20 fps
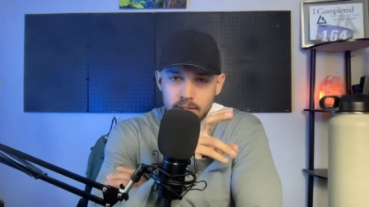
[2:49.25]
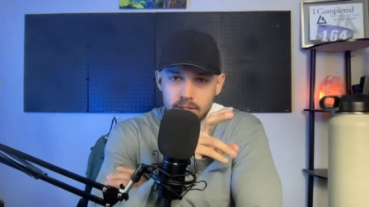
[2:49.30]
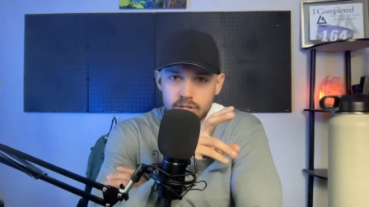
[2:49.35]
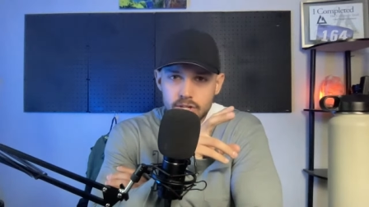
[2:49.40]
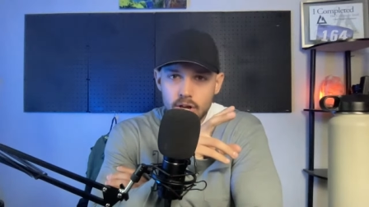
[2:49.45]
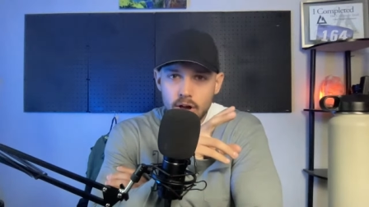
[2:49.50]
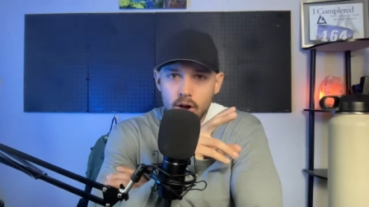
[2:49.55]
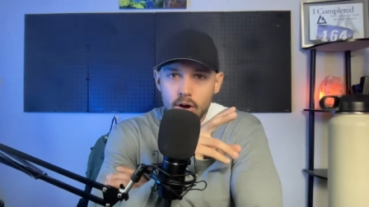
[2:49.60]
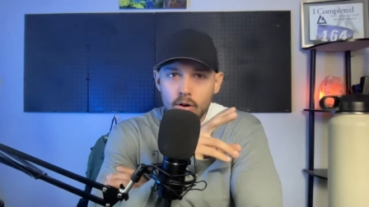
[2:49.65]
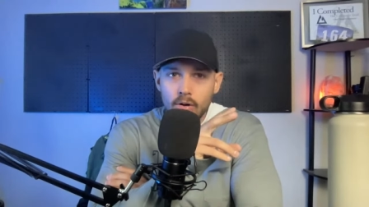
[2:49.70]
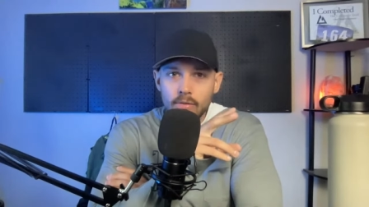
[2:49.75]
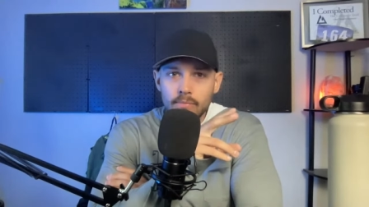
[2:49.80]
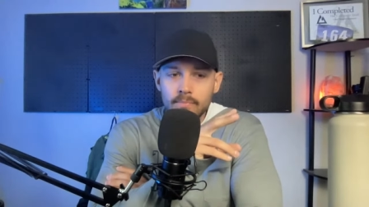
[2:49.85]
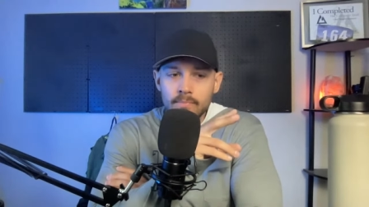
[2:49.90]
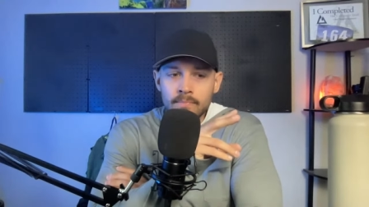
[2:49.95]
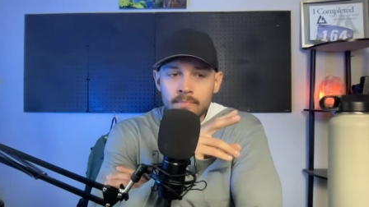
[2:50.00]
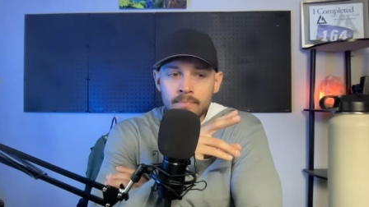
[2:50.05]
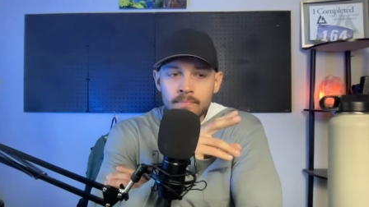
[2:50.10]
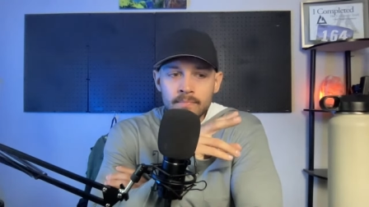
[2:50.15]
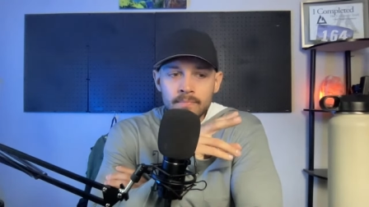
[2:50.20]
So
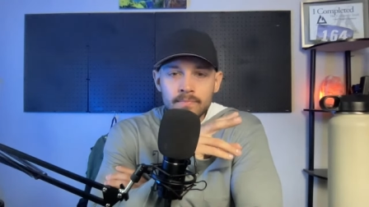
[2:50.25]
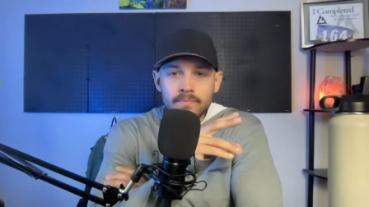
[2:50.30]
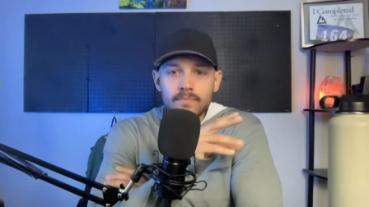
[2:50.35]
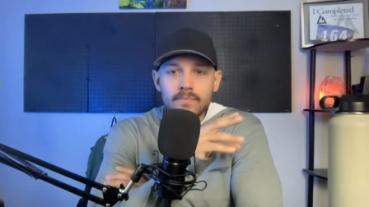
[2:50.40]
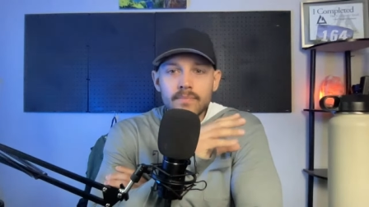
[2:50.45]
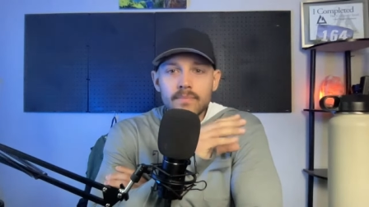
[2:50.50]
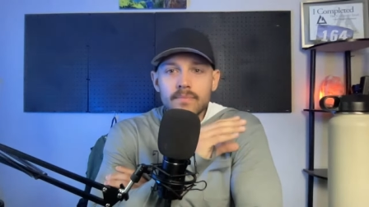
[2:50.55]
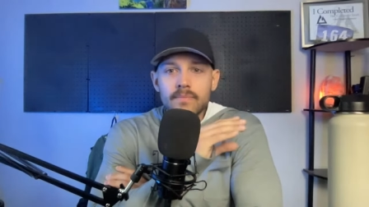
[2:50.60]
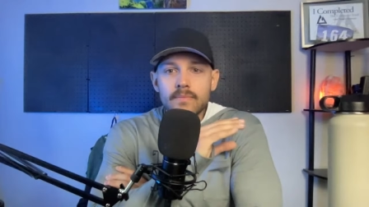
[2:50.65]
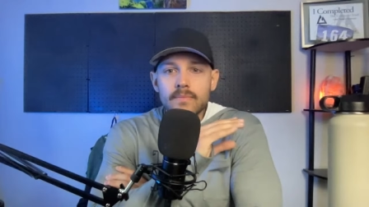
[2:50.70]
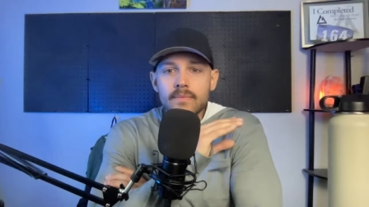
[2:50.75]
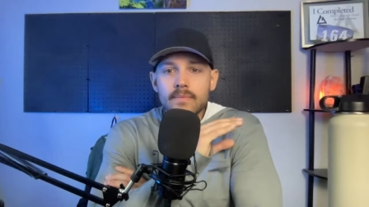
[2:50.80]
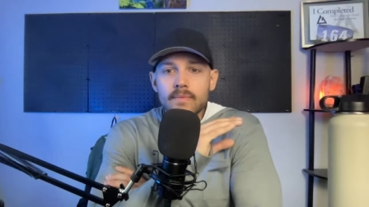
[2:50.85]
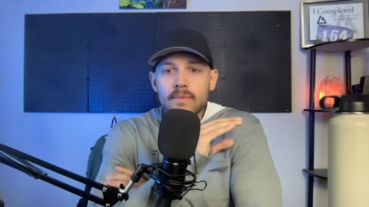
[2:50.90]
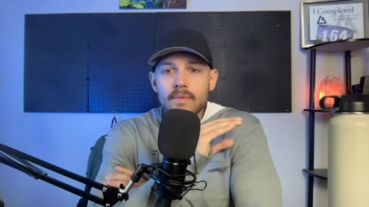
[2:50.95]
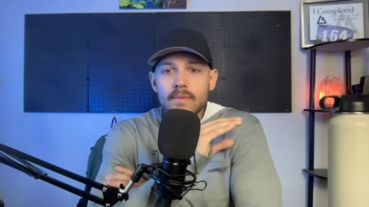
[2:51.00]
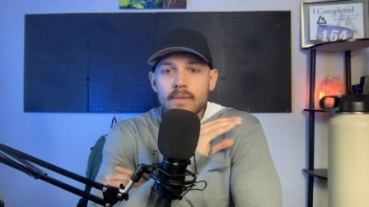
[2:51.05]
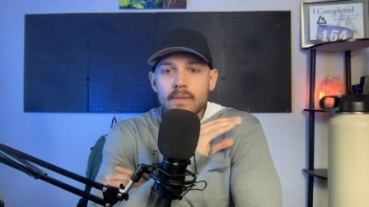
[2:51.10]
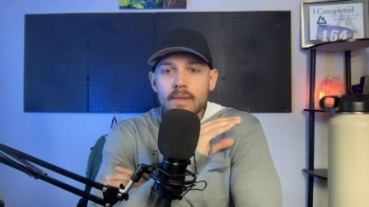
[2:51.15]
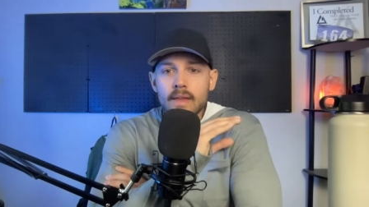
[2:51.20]

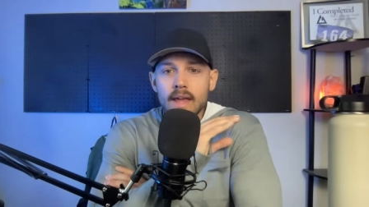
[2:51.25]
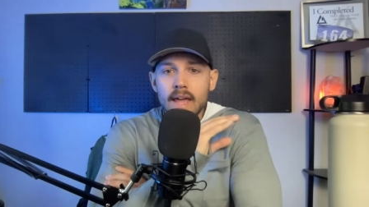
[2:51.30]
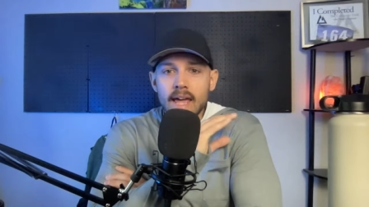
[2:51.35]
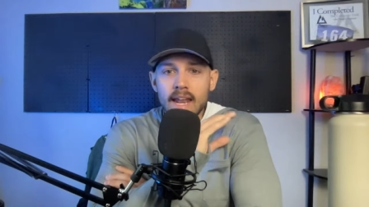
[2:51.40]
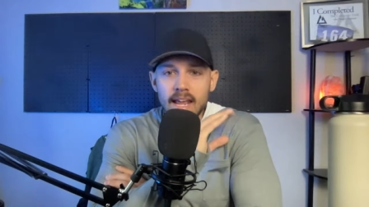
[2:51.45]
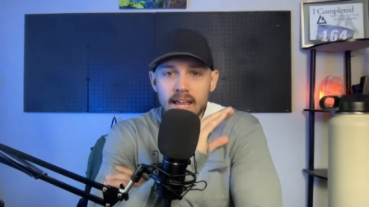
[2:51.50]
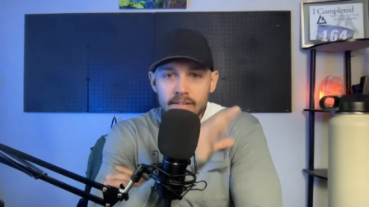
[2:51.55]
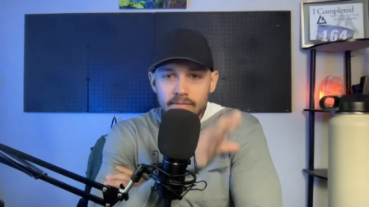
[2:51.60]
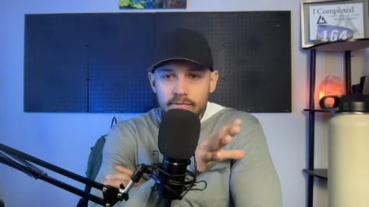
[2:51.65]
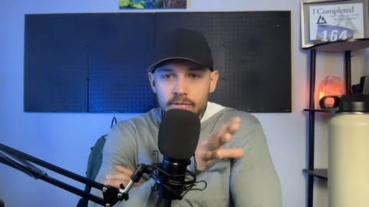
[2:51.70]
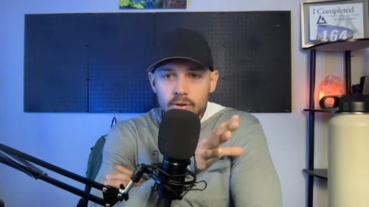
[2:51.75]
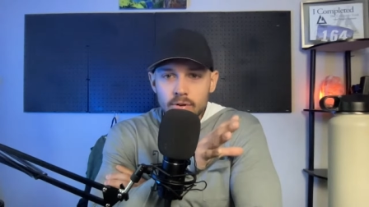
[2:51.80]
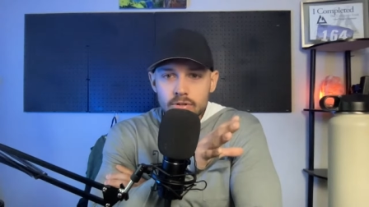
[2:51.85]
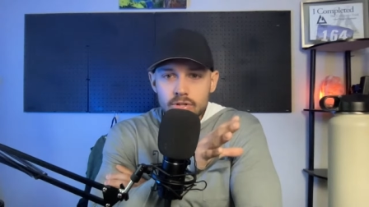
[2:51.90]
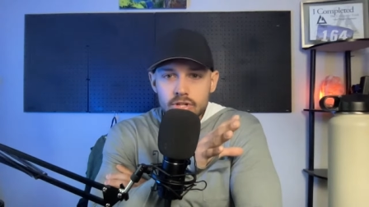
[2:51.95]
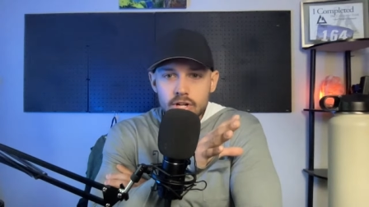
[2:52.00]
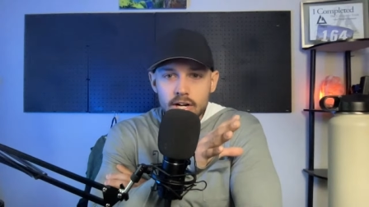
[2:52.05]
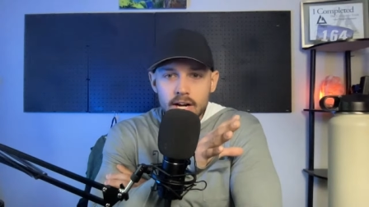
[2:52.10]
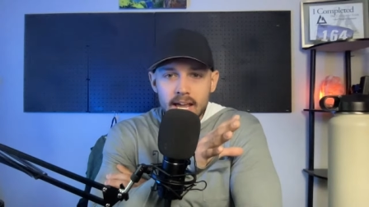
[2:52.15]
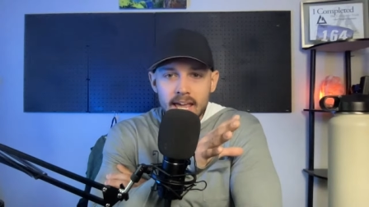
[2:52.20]
an
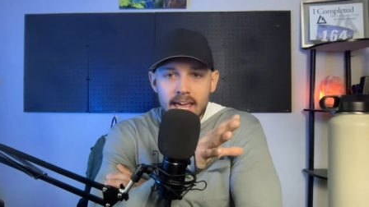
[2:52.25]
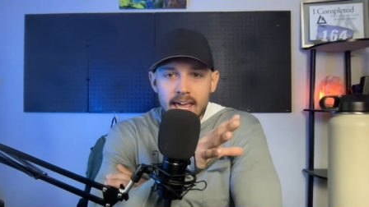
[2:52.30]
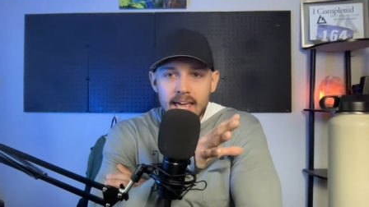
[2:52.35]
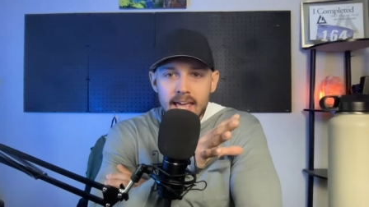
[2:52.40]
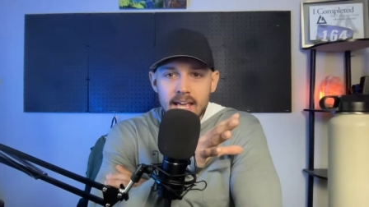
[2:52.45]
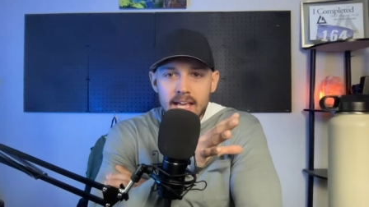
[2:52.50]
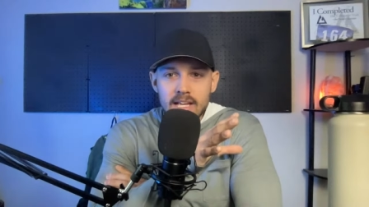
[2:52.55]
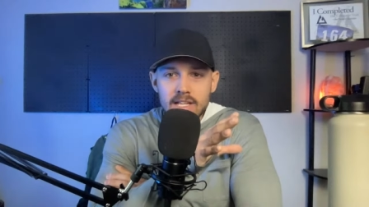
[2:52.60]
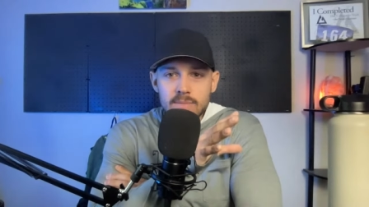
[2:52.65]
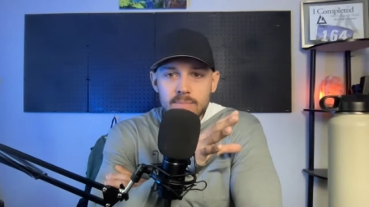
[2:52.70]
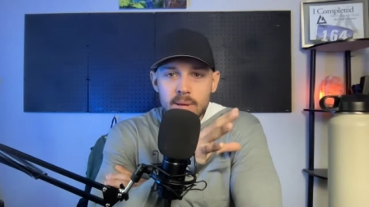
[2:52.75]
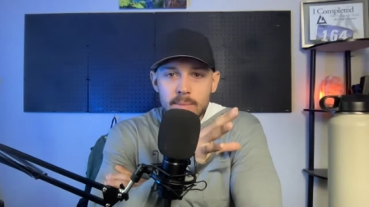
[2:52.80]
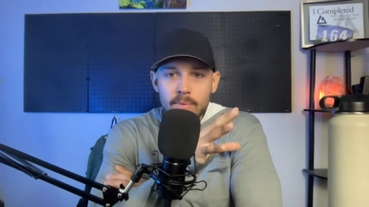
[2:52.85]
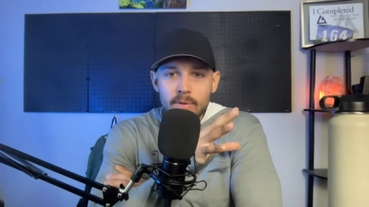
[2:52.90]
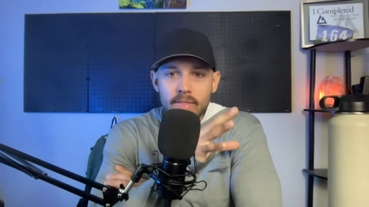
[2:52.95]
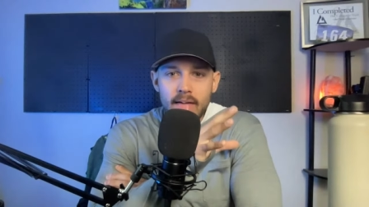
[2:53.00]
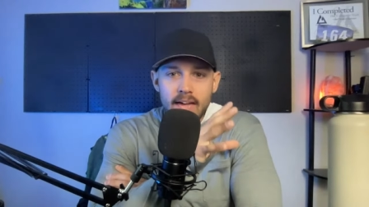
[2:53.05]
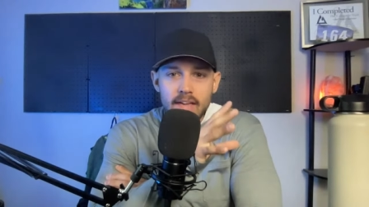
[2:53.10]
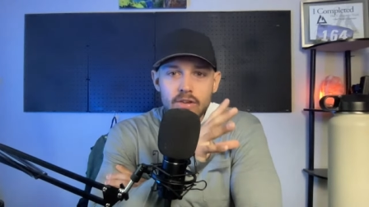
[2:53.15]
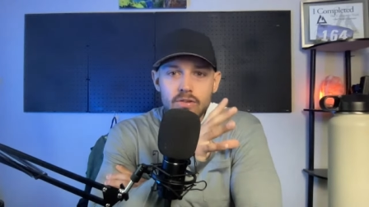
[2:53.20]
influencer is
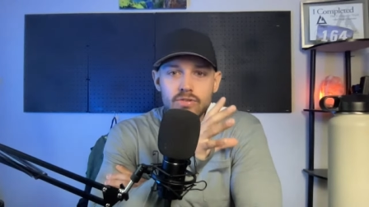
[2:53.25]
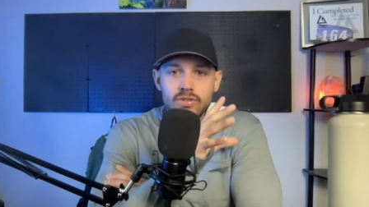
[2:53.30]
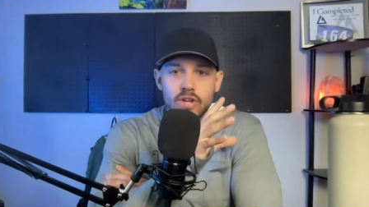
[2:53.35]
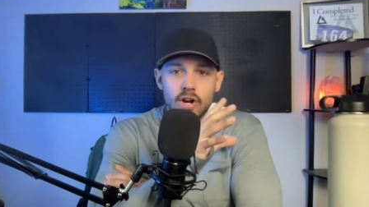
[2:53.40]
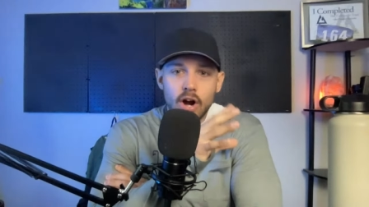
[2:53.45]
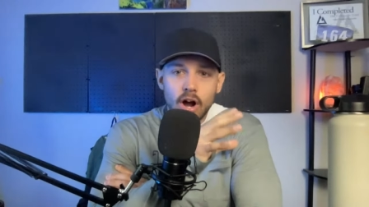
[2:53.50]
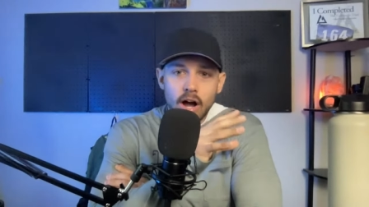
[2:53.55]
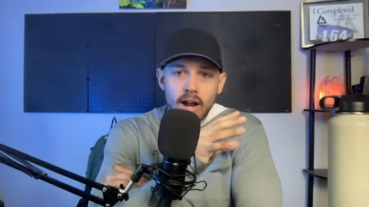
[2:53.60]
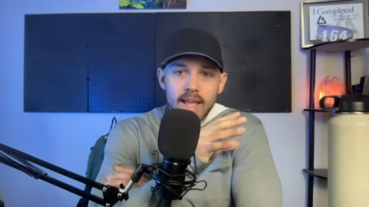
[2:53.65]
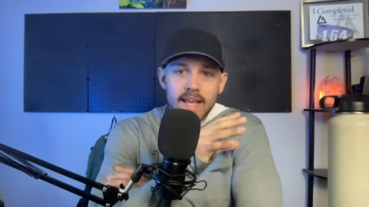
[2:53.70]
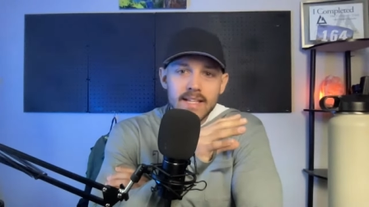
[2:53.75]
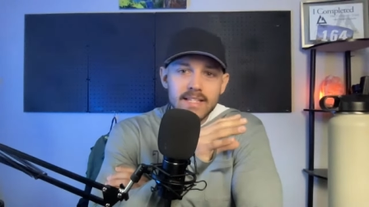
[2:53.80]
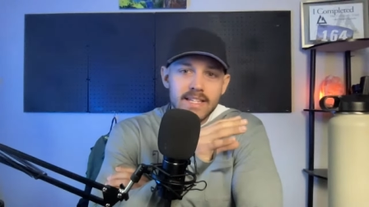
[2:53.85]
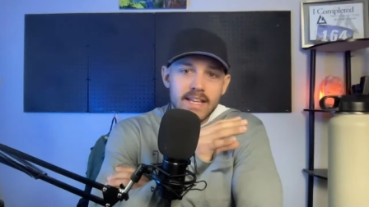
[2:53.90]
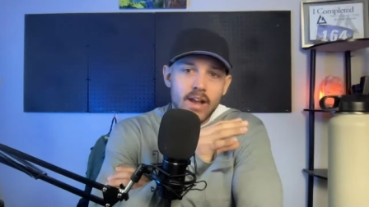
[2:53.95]
people that use their audience